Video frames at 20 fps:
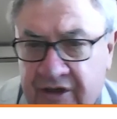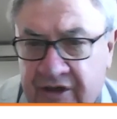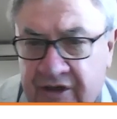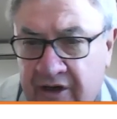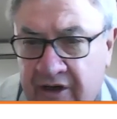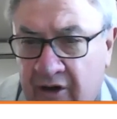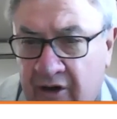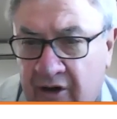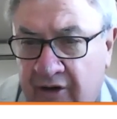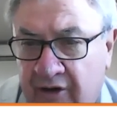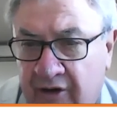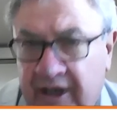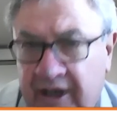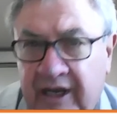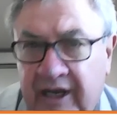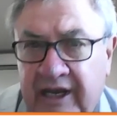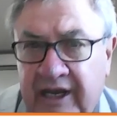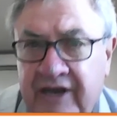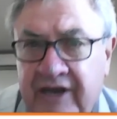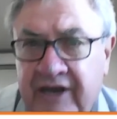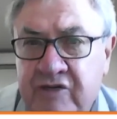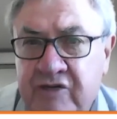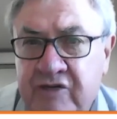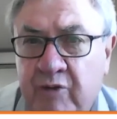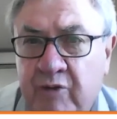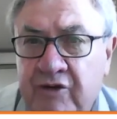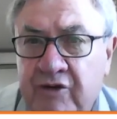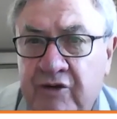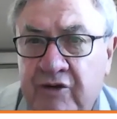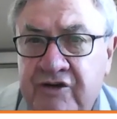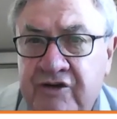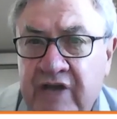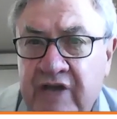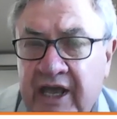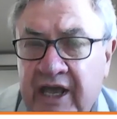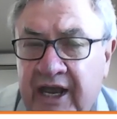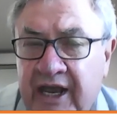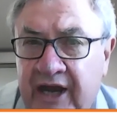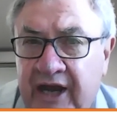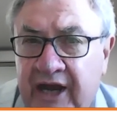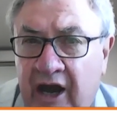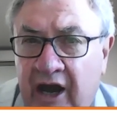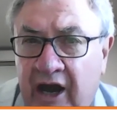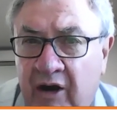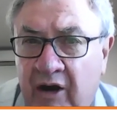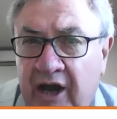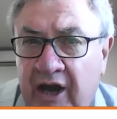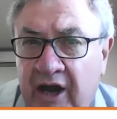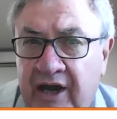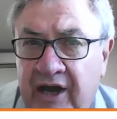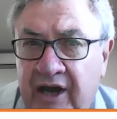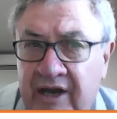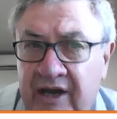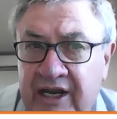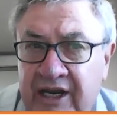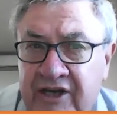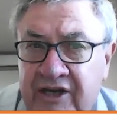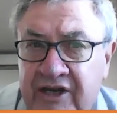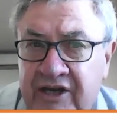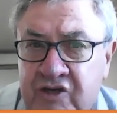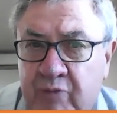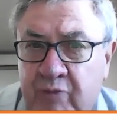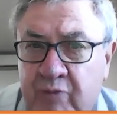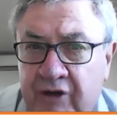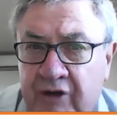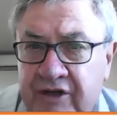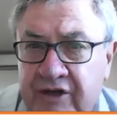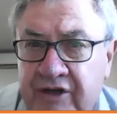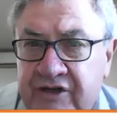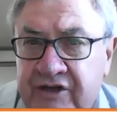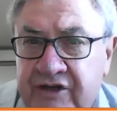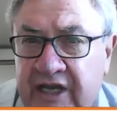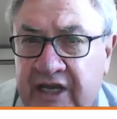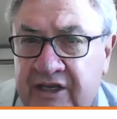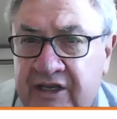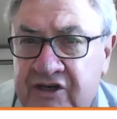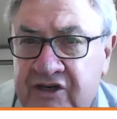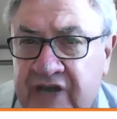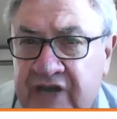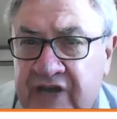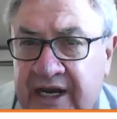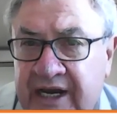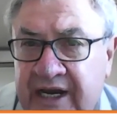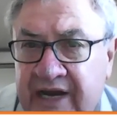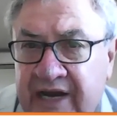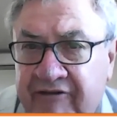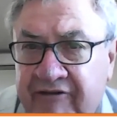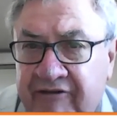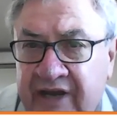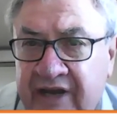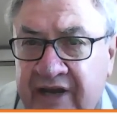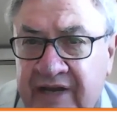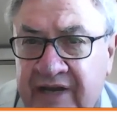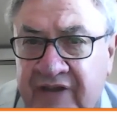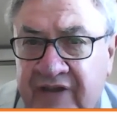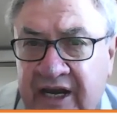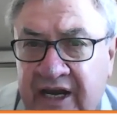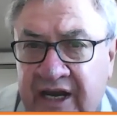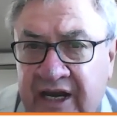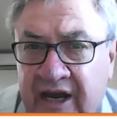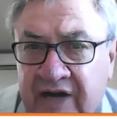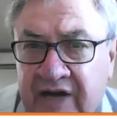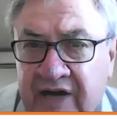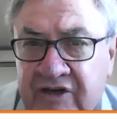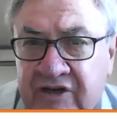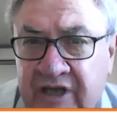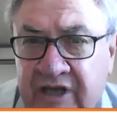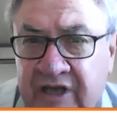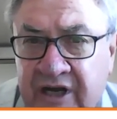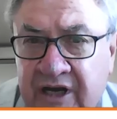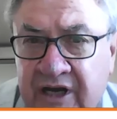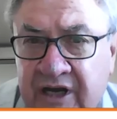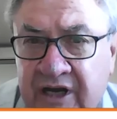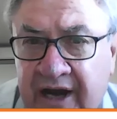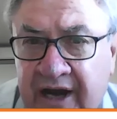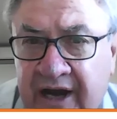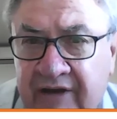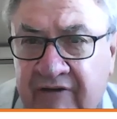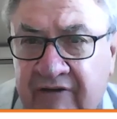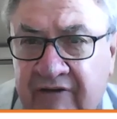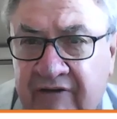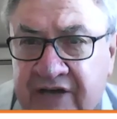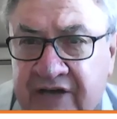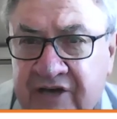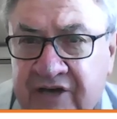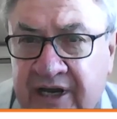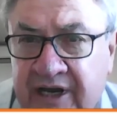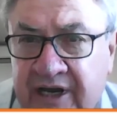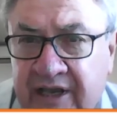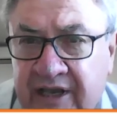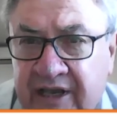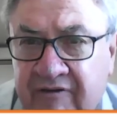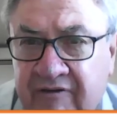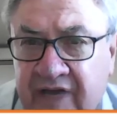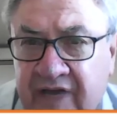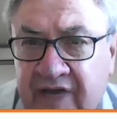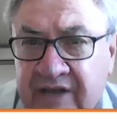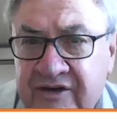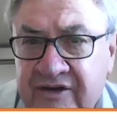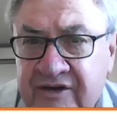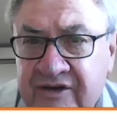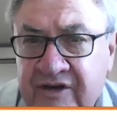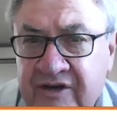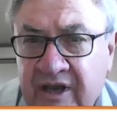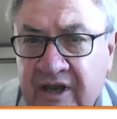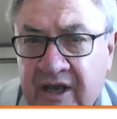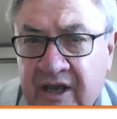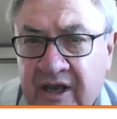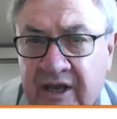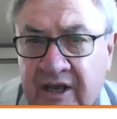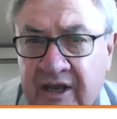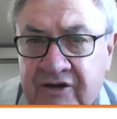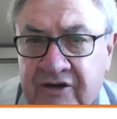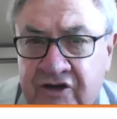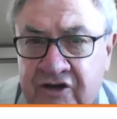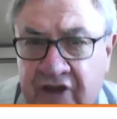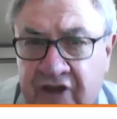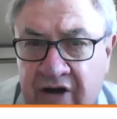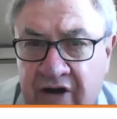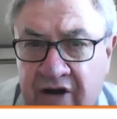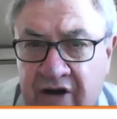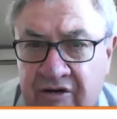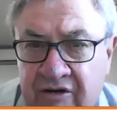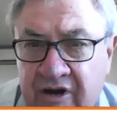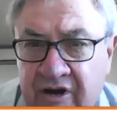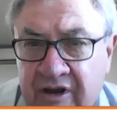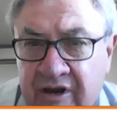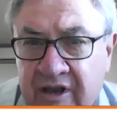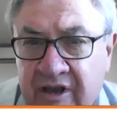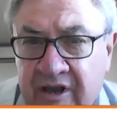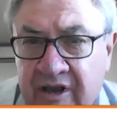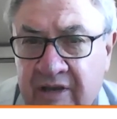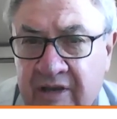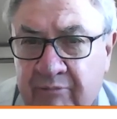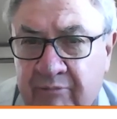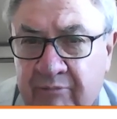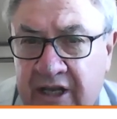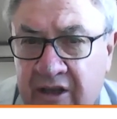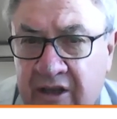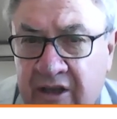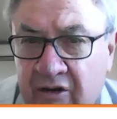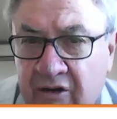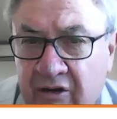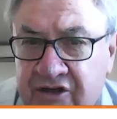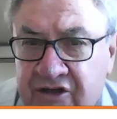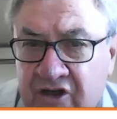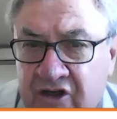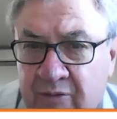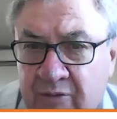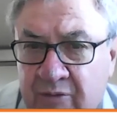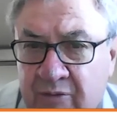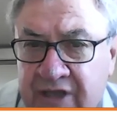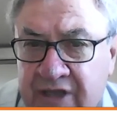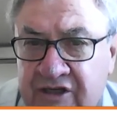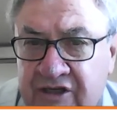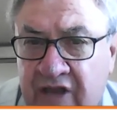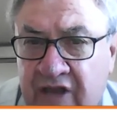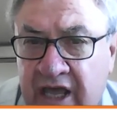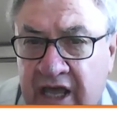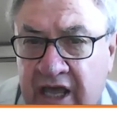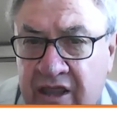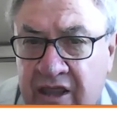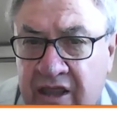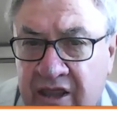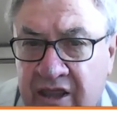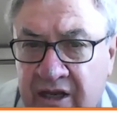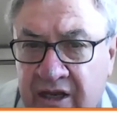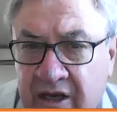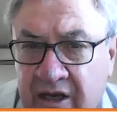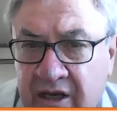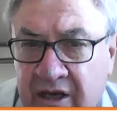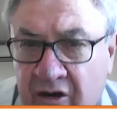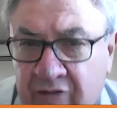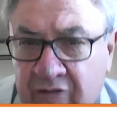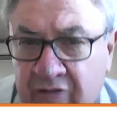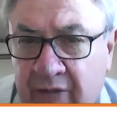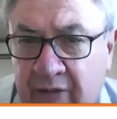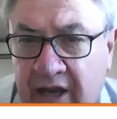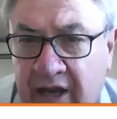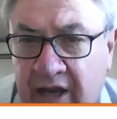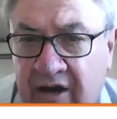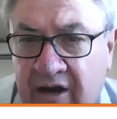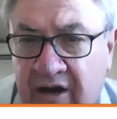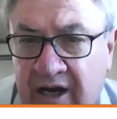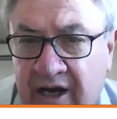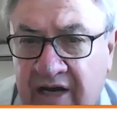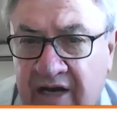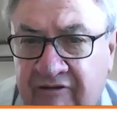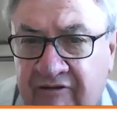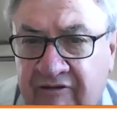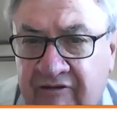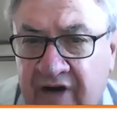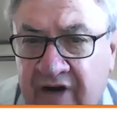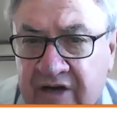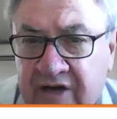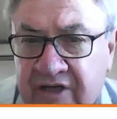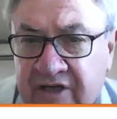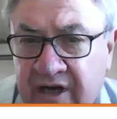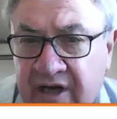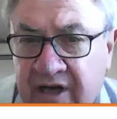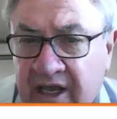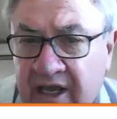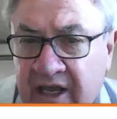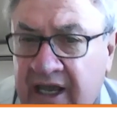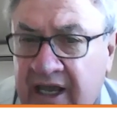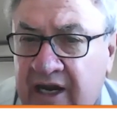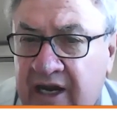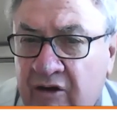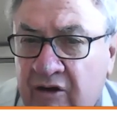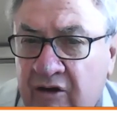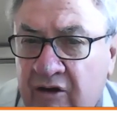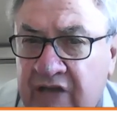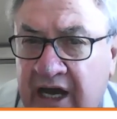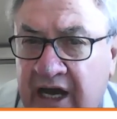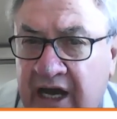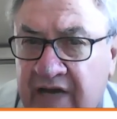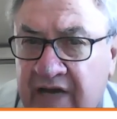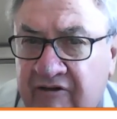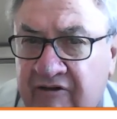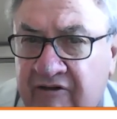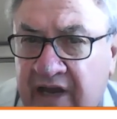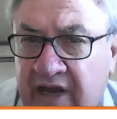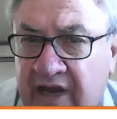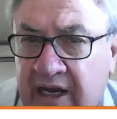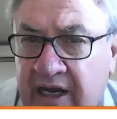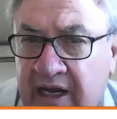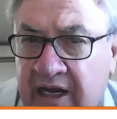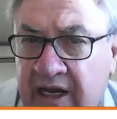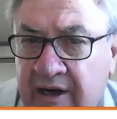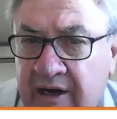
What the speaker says: non-early response. Now, early responders had a significant reduction in cardiovascular events, stroke, but not so much death, not myocardial infarction, and not heart failure.